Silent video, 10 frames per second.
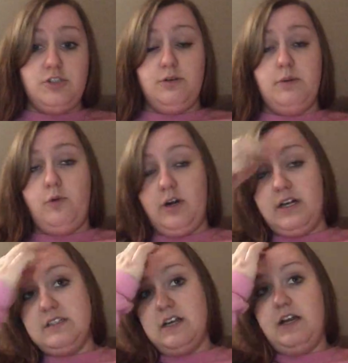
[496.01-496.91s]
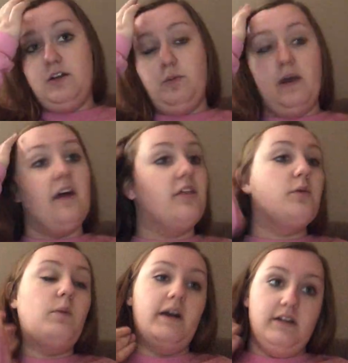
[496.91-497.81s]
You are more concerned with
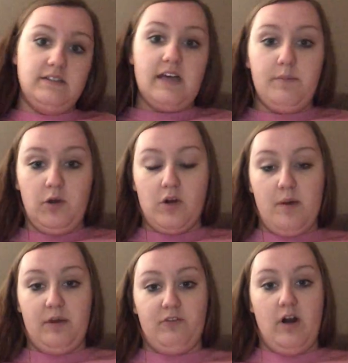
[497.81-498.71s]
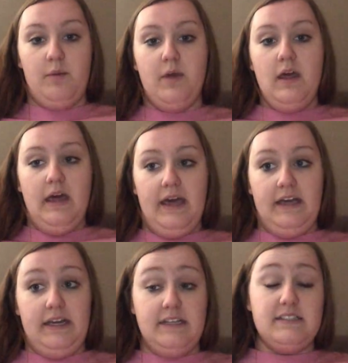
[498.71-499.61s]
where is that meal coming from,
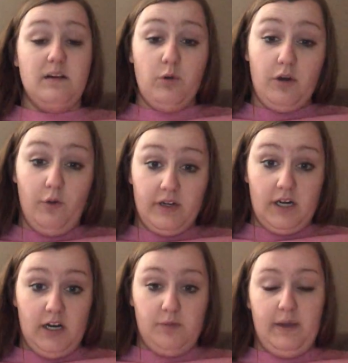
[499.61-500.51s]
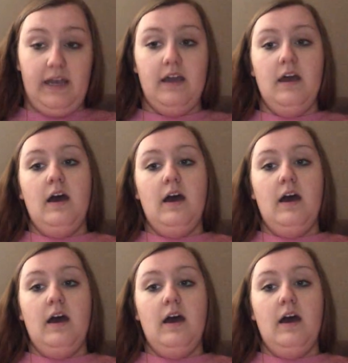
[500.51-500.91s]
and is someone going to hurt me.